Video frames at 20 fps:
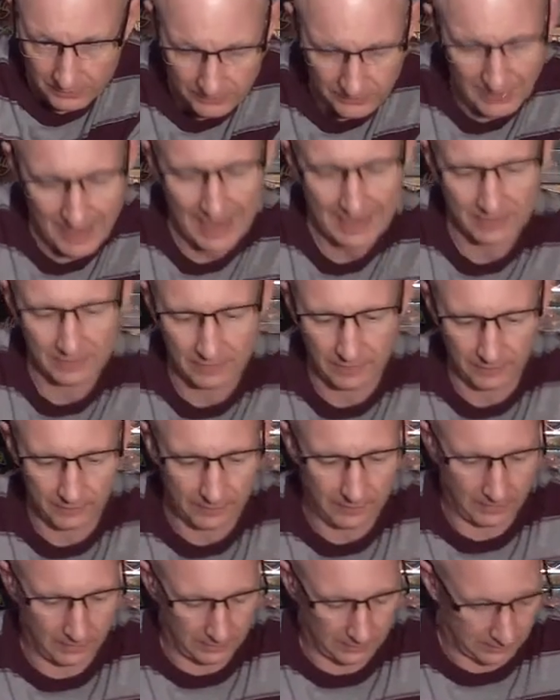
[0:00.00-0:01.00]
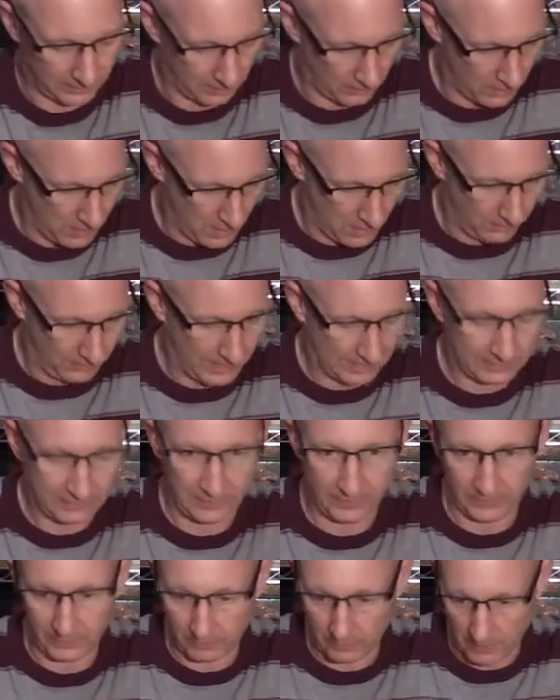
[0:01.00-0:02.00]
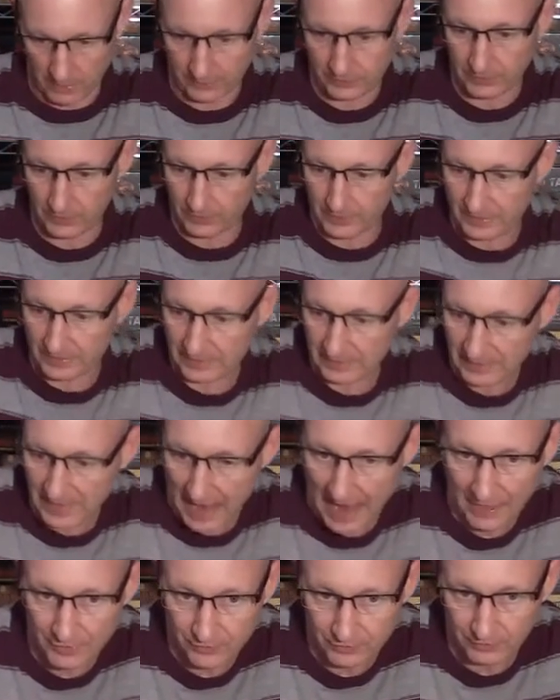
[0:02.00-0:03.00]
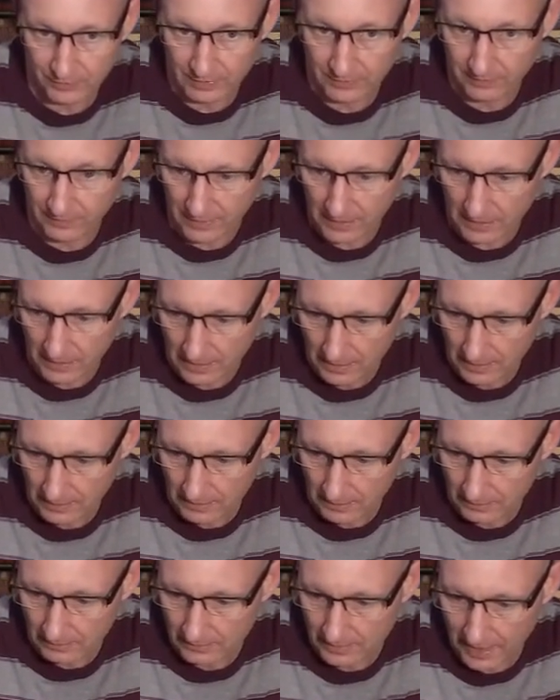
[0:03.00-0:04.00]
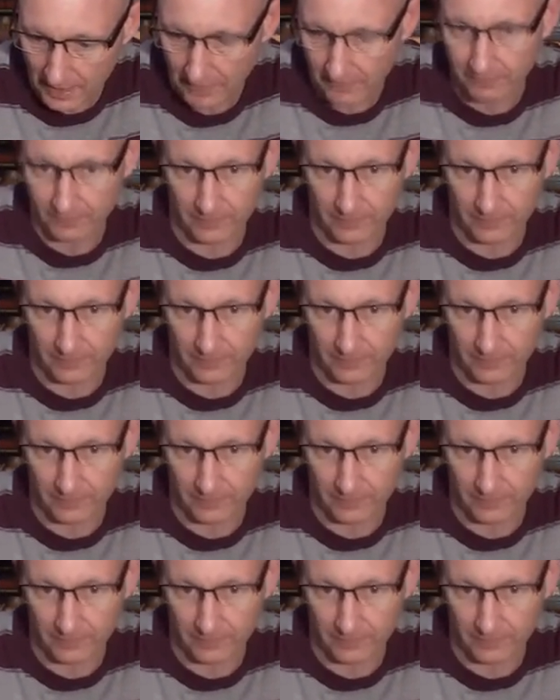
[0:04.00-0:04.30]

stats and everything. And so that's there as well. So this is actually the deck for